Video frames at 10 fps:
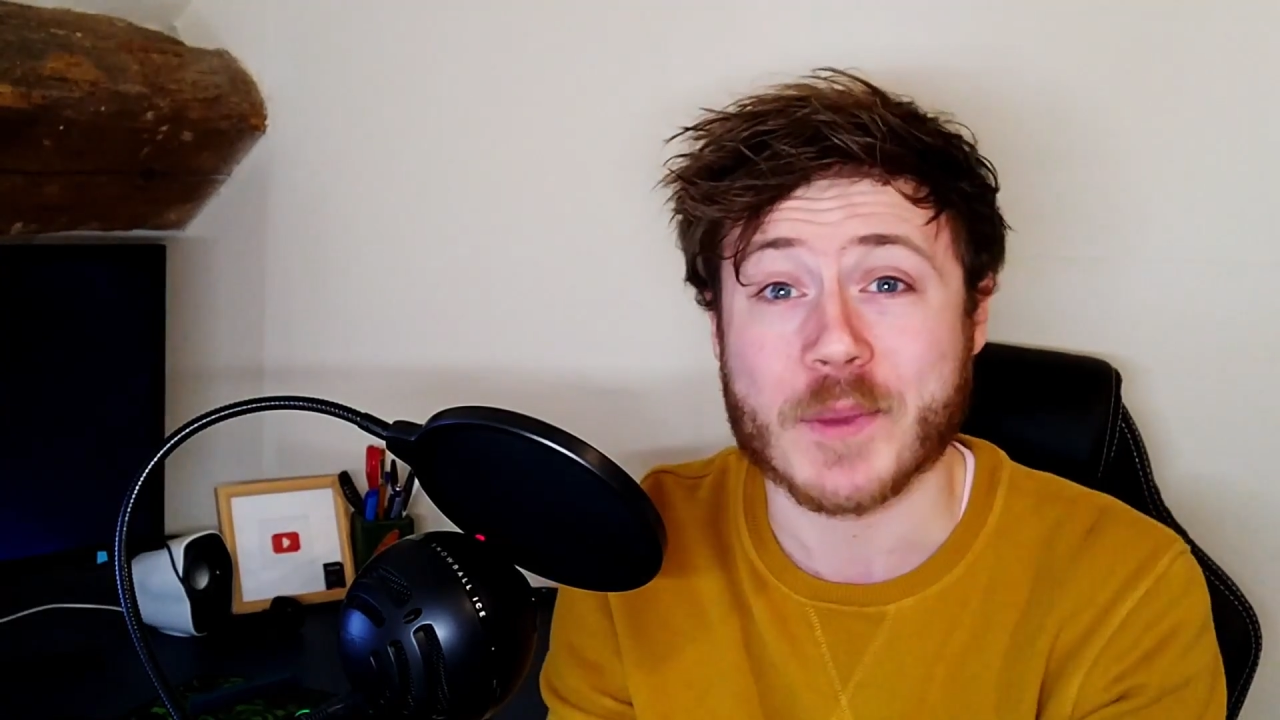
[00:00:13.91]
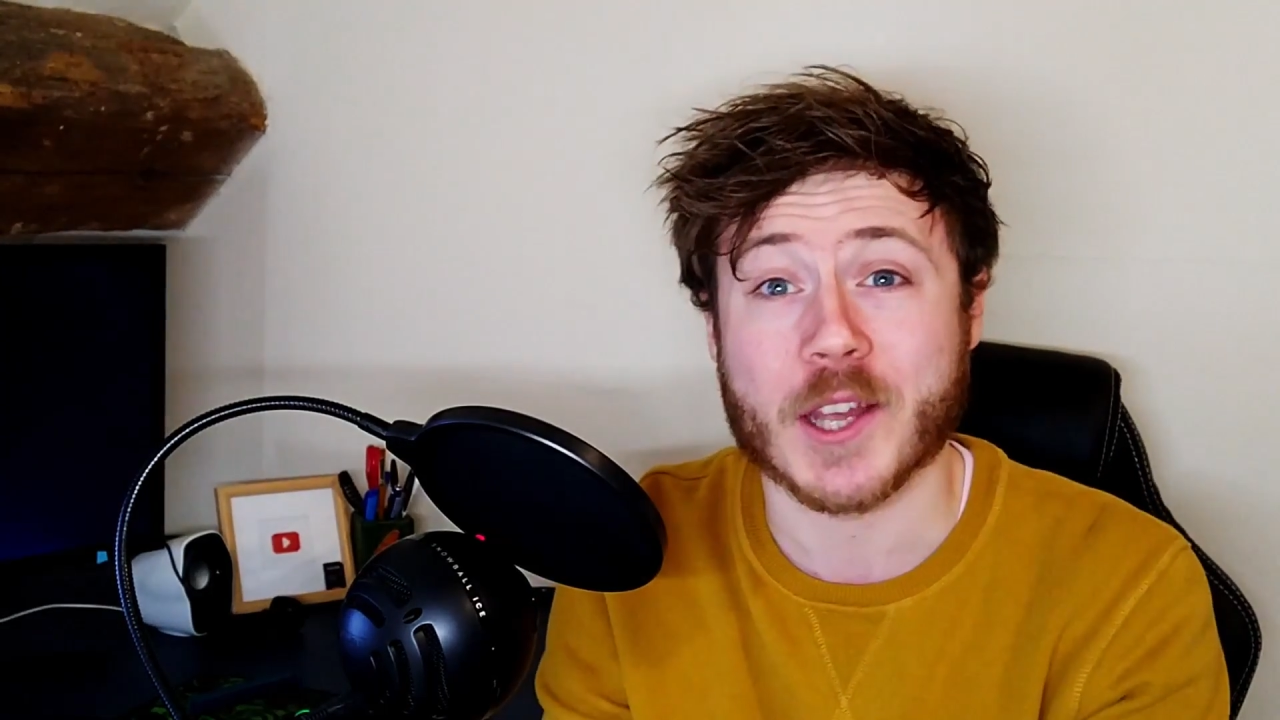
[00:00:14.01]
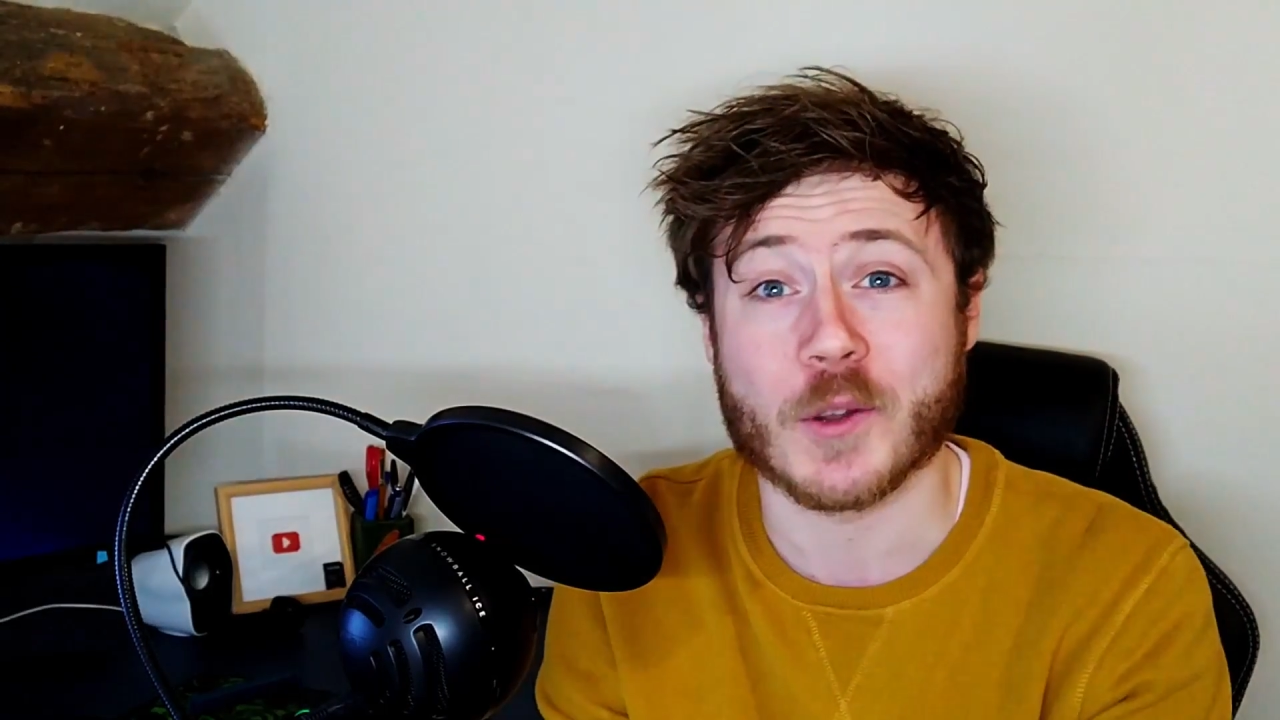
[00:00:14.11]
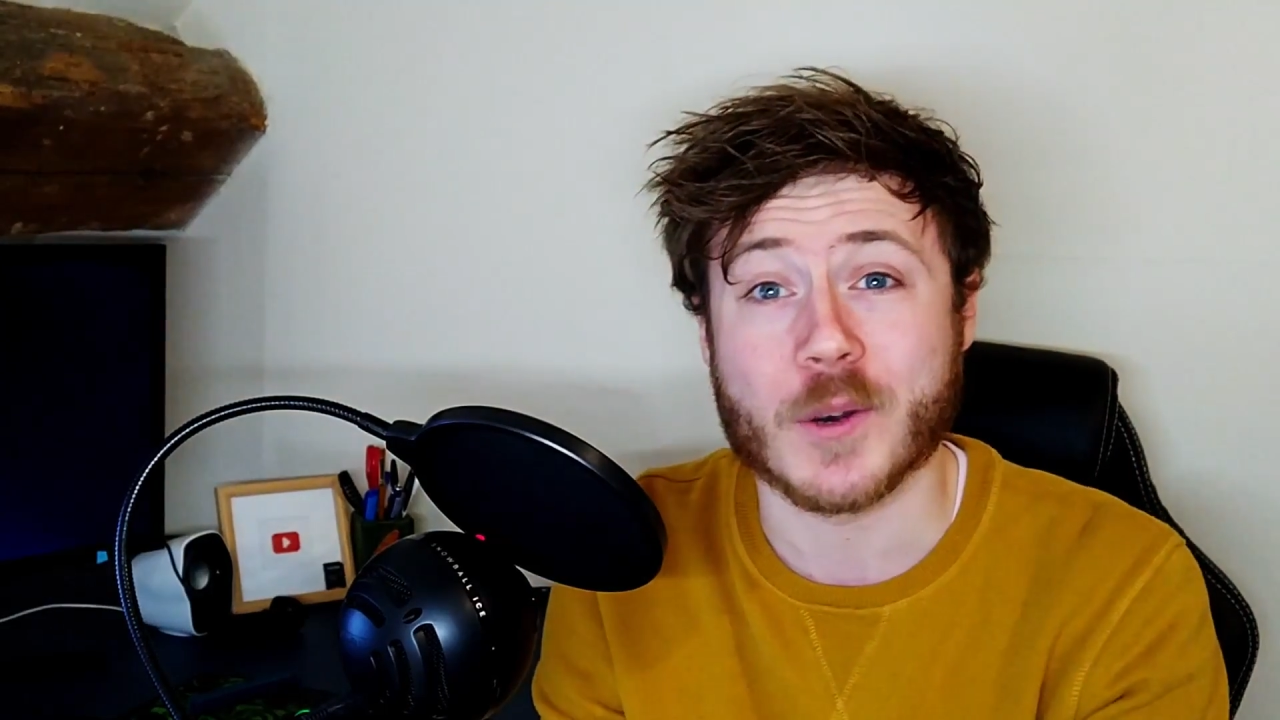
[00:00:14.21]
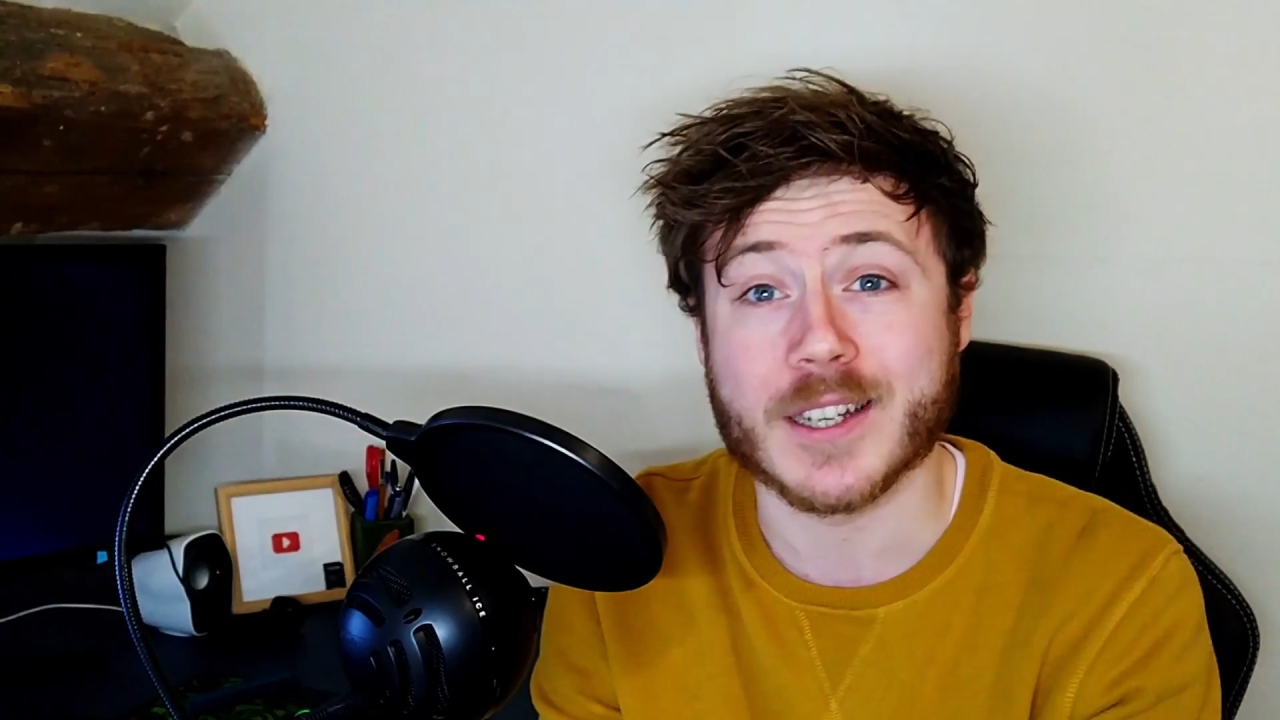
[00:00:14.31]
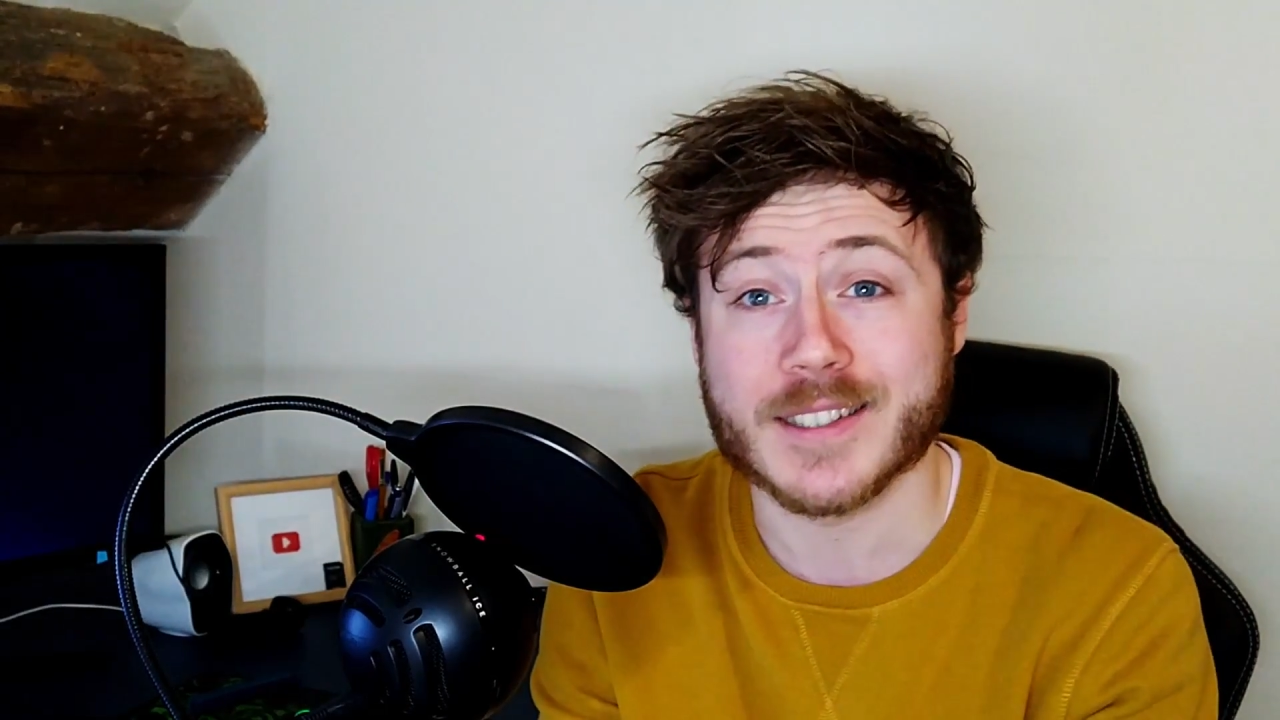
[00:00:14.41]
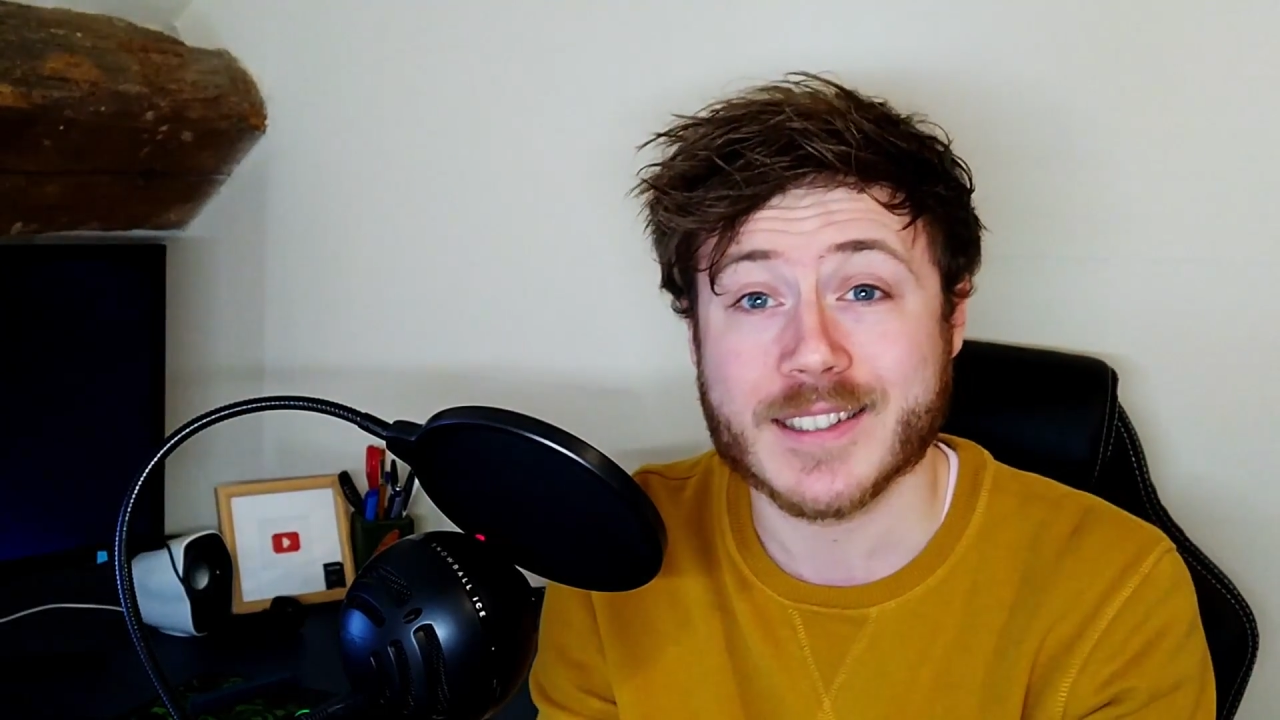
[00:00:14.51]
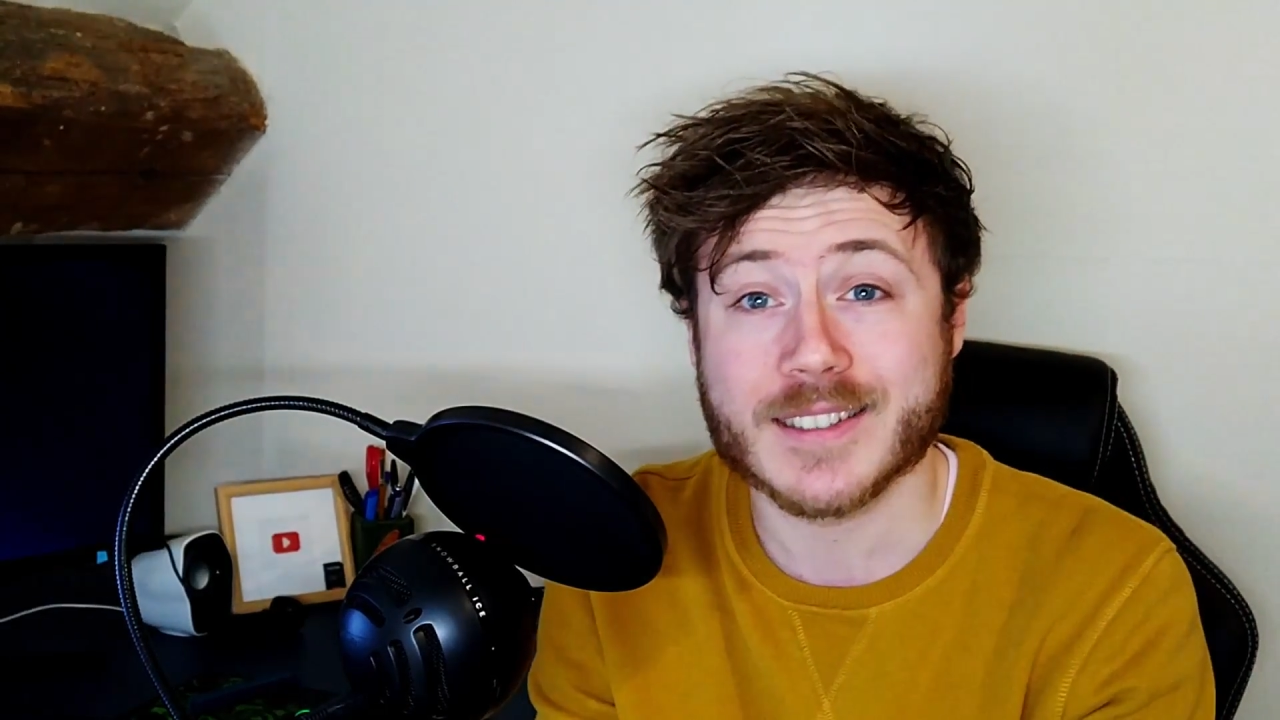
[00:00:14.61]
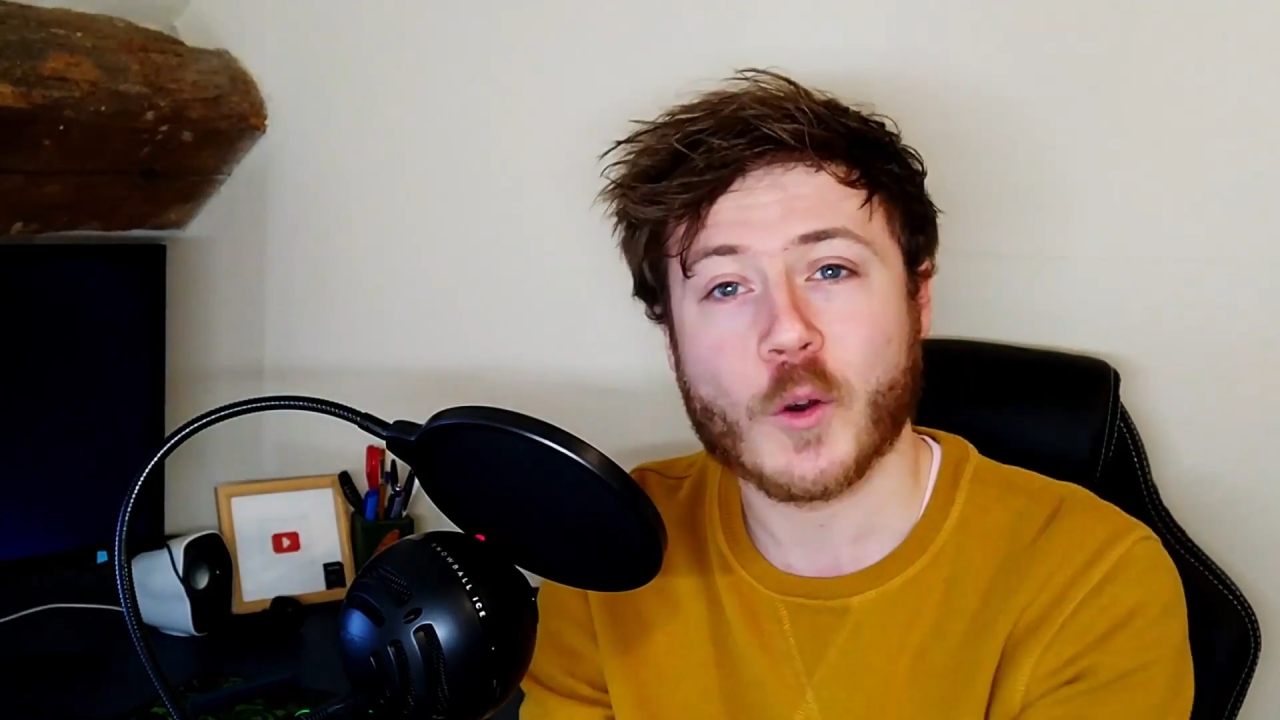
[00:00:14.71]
me otherwise.